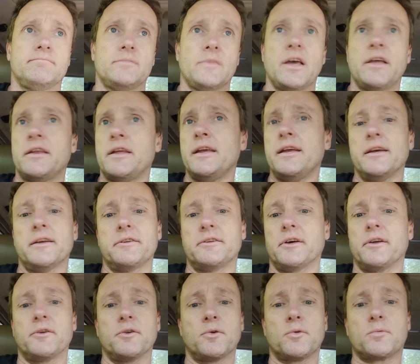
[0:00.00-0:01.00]
And he had
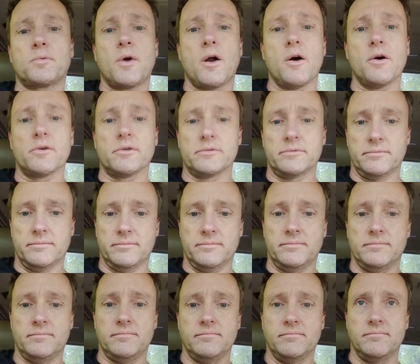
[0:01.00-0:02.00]
done no wrong.
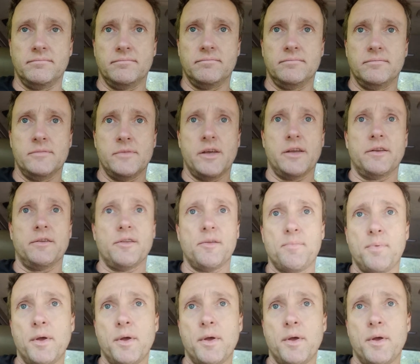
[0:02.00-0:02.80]
And the